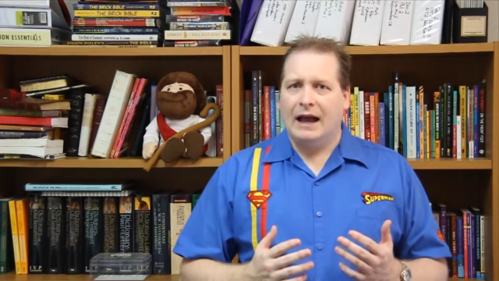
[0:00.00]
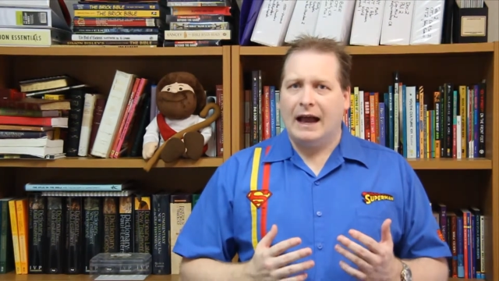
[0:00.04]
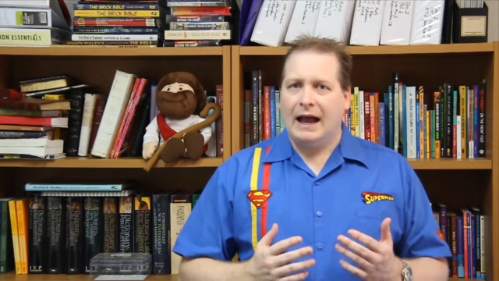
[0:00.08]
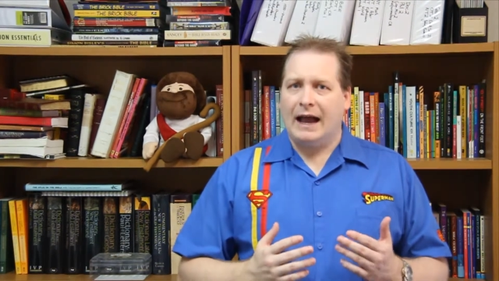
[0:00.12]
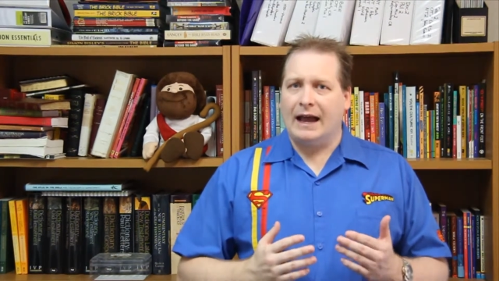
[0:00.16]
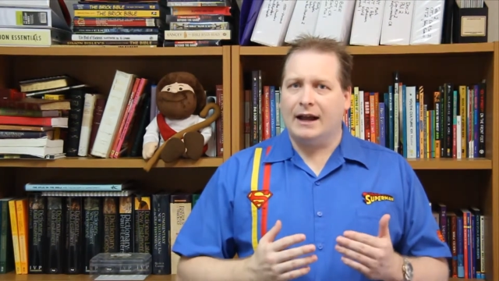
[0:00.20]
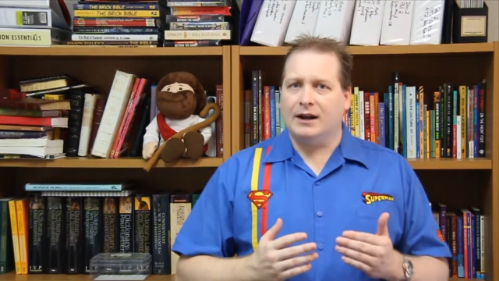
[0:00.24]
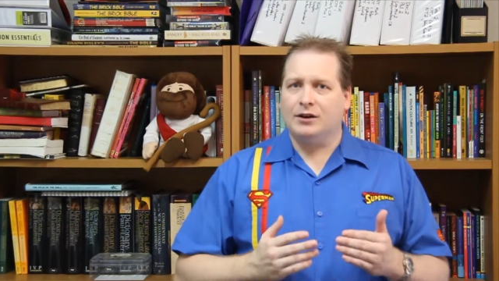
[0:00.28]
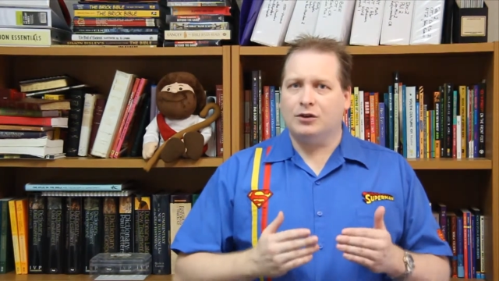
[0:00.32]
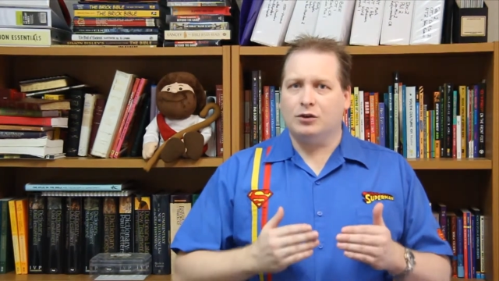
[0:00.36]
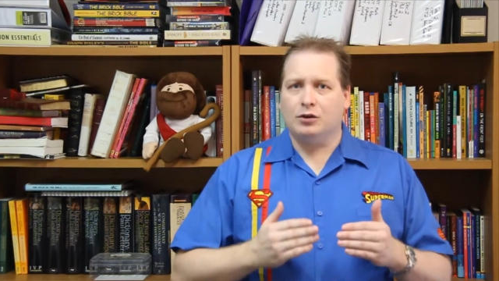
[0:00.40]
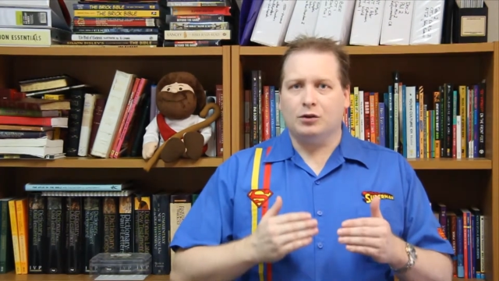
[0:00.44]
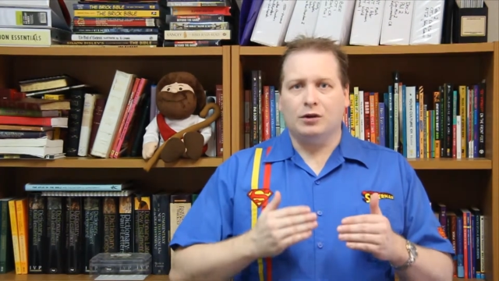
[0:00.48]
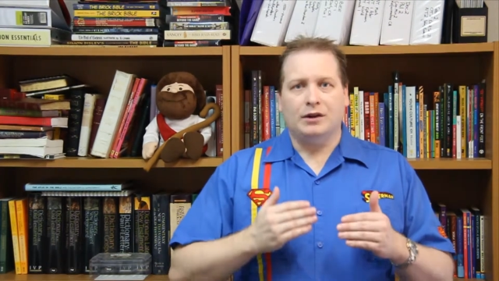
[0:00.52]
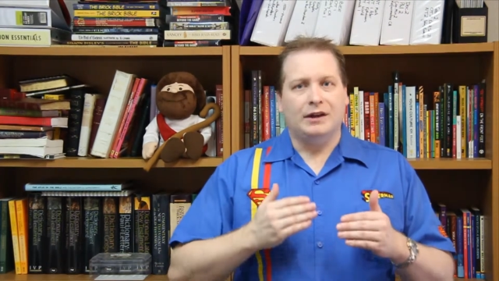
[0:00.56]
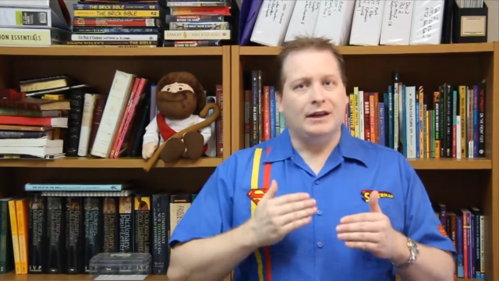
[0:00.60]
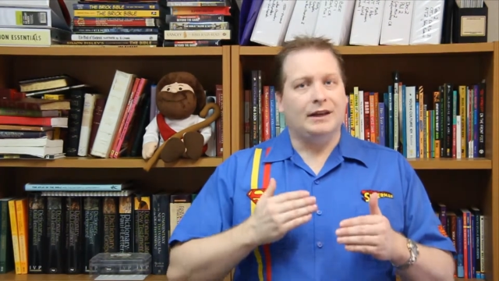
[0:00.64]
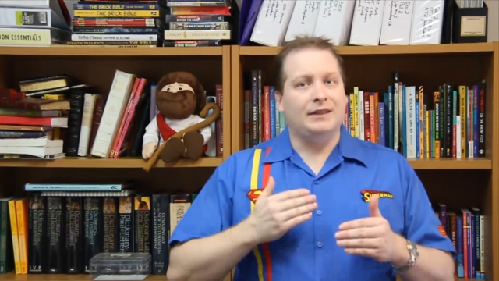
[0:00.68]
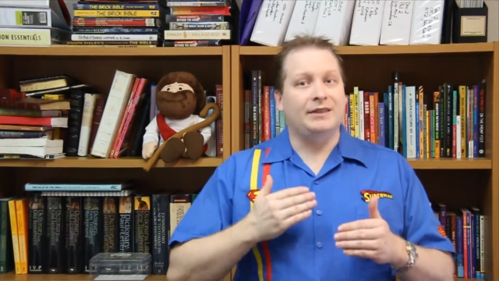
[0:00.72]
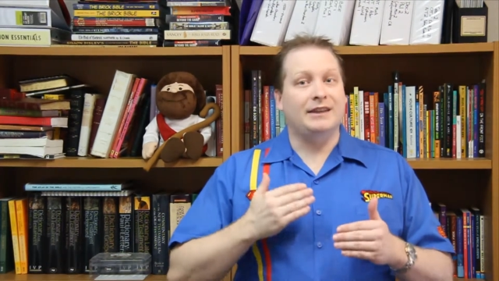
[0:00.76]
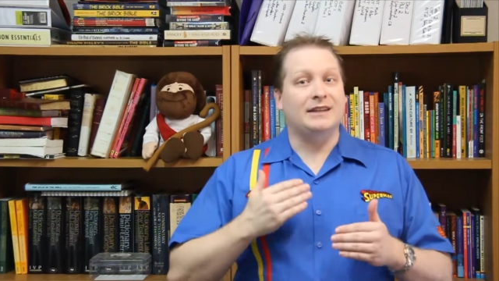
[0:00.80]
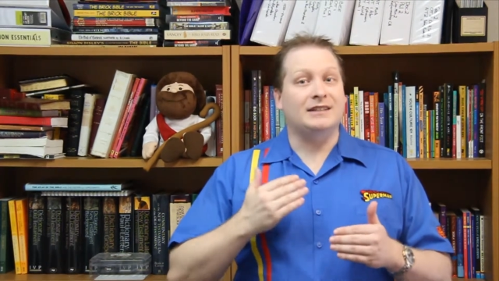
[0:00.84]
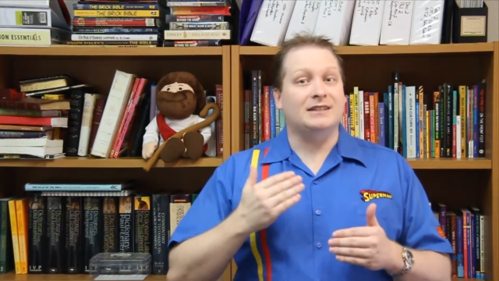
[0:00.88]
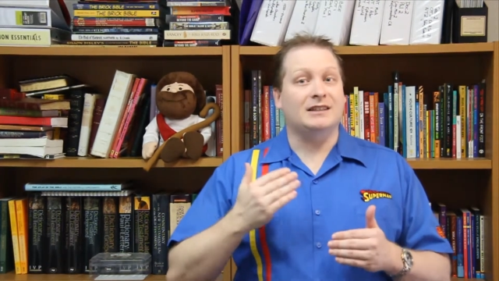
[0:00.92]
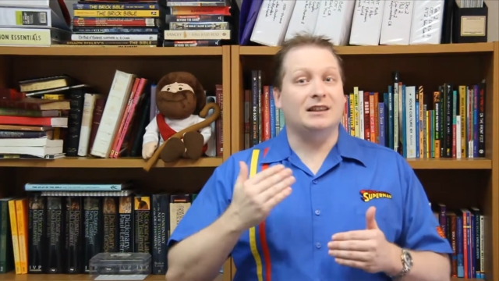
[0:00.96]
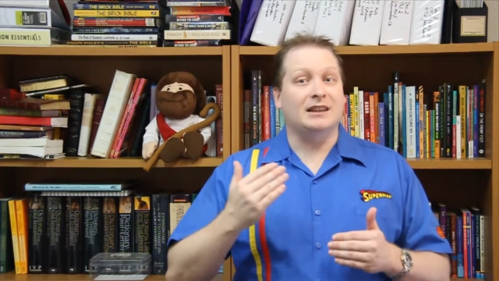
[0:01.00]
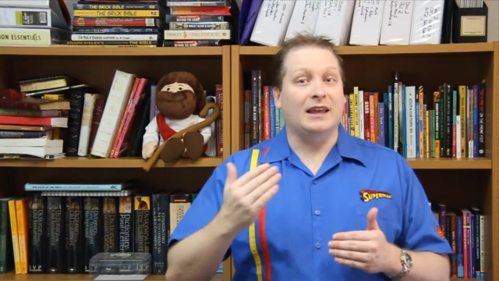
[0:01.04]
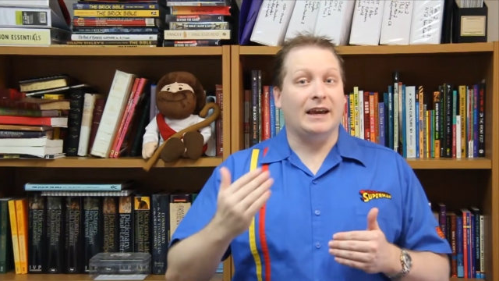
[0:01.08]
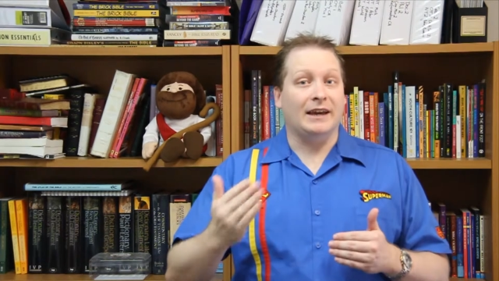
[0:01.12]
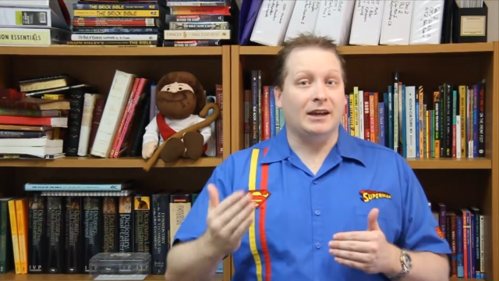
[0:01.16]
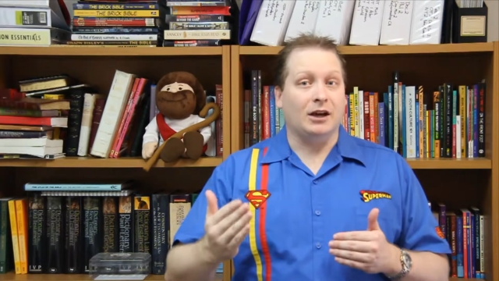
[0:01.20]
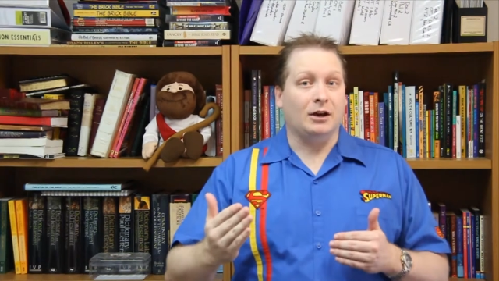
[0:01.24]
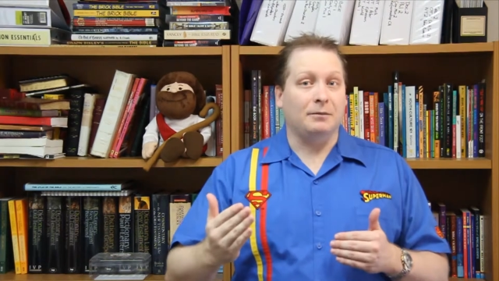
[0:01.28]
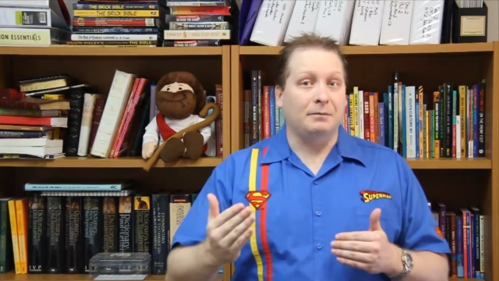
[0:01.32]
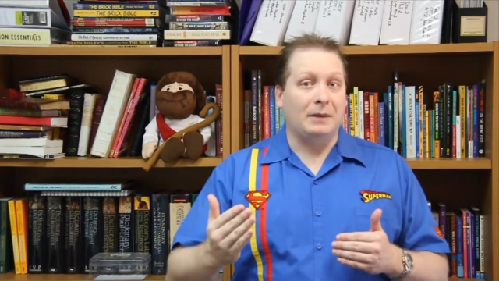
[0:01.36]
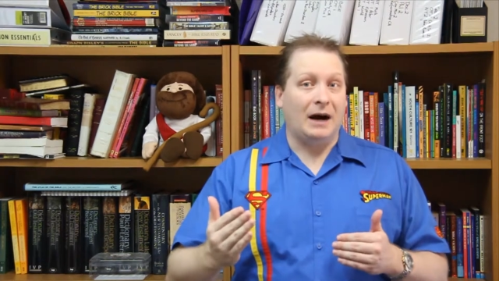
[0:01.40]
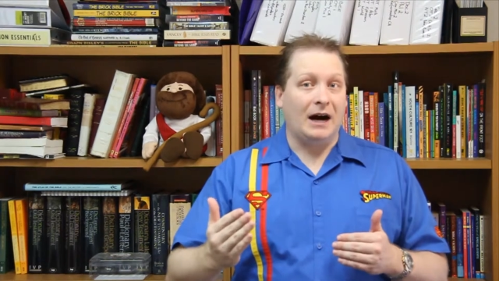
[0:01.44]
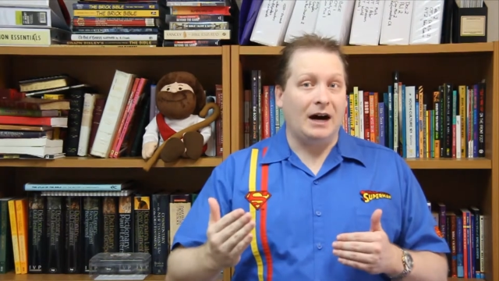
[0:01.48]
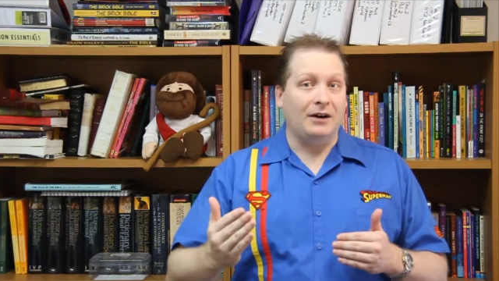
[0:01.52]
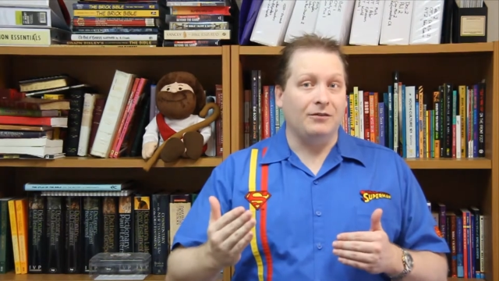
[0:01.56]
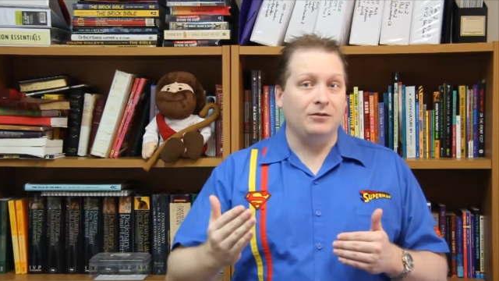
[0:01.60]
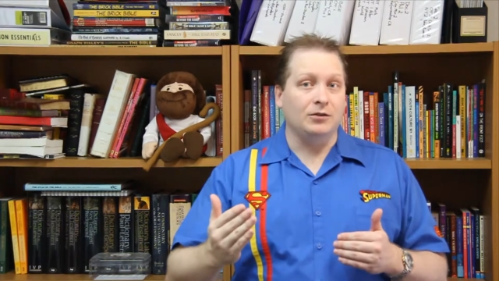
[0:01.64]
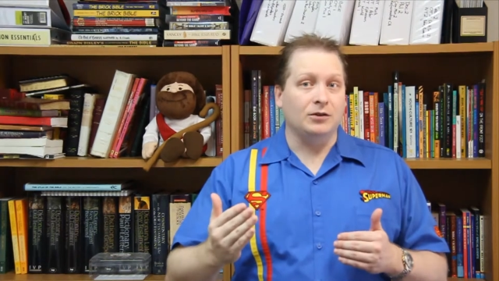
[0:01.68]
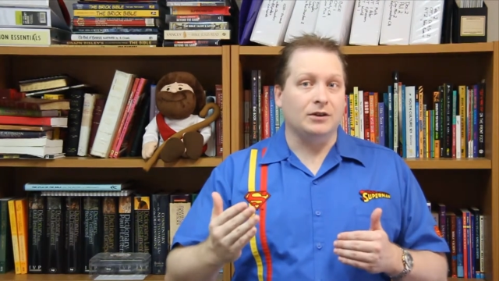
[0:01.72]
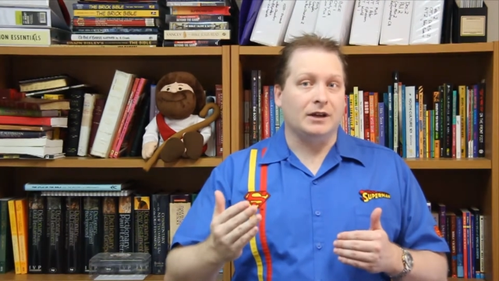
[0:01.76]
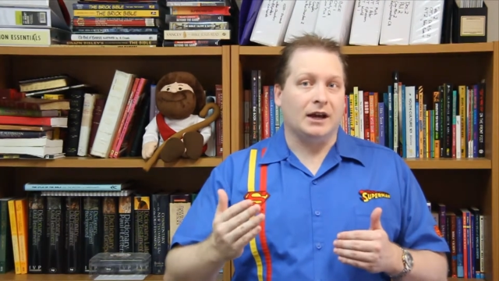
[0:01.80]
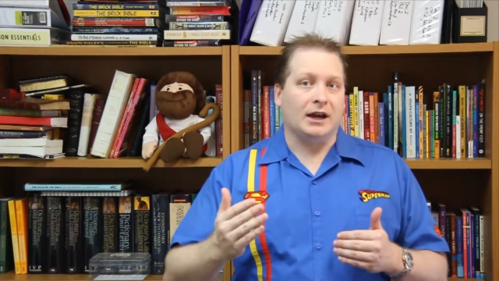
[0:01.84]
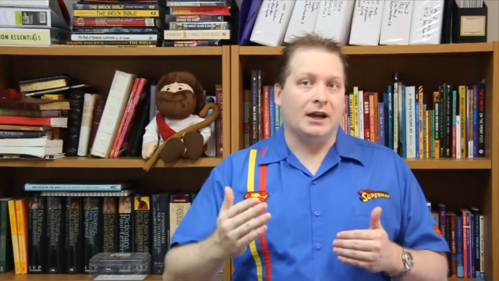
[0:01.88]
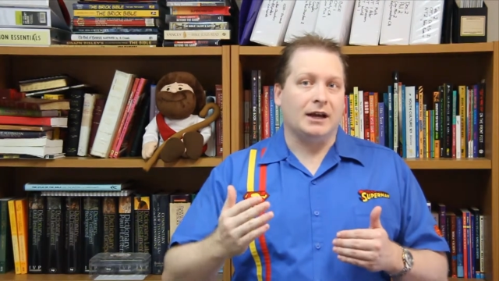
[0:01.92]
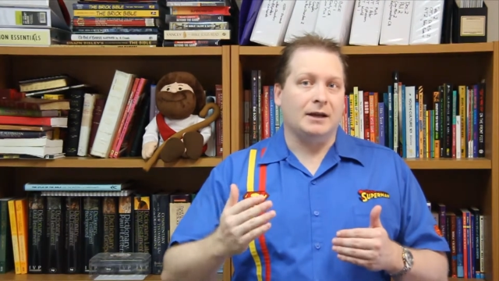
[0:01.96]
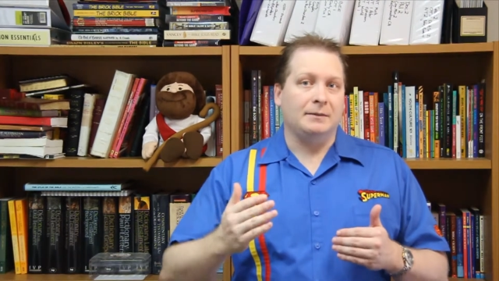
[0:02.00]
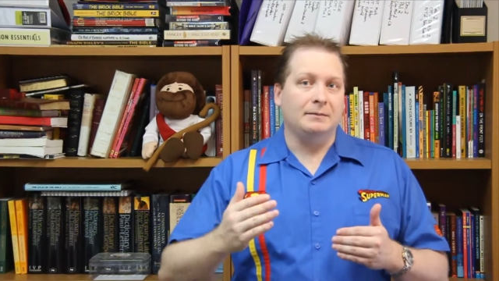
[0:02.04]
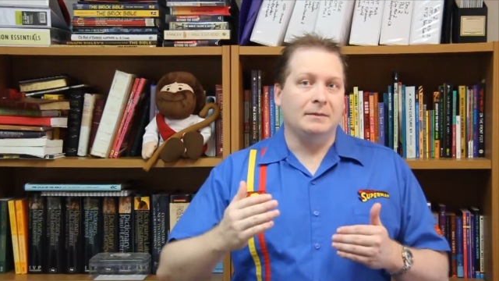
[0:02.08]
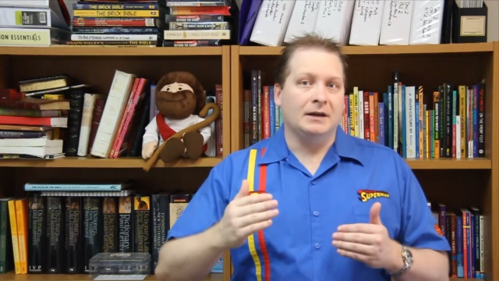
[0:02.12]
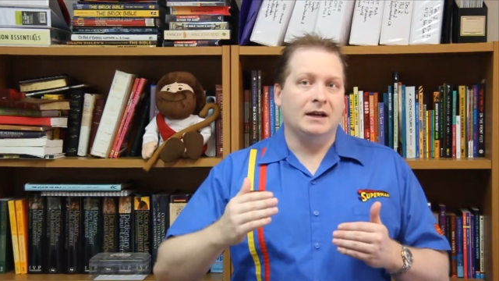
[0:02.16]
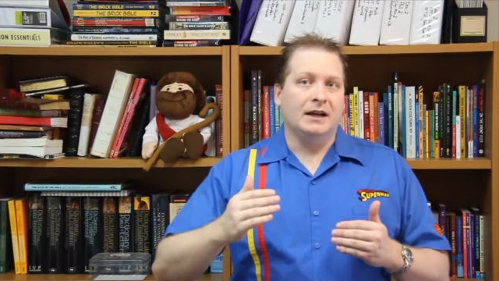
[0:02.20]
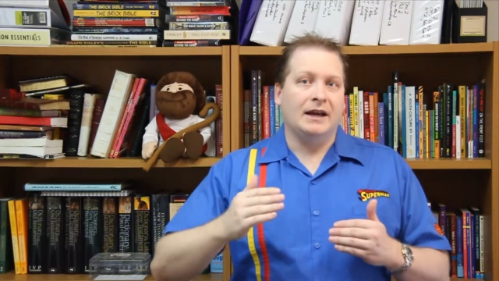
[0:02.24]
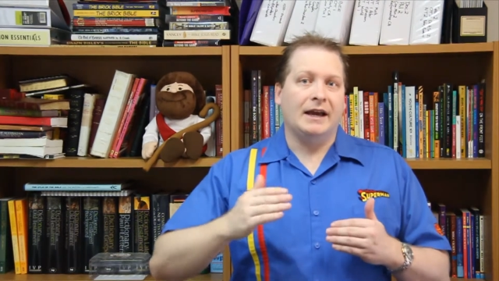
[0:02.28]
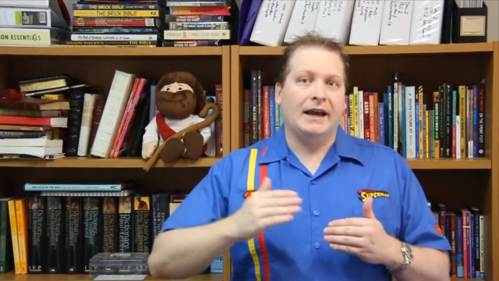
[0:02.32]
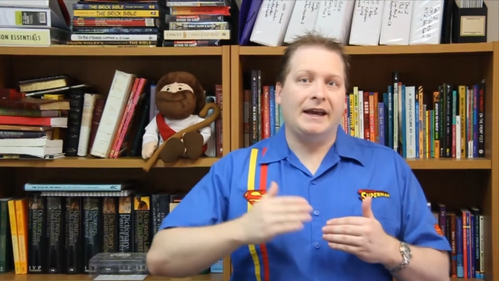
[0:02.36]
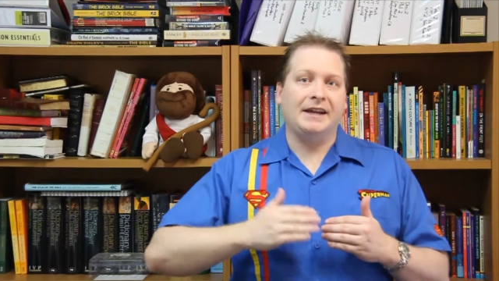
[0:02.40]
And in this Lego Marvel game,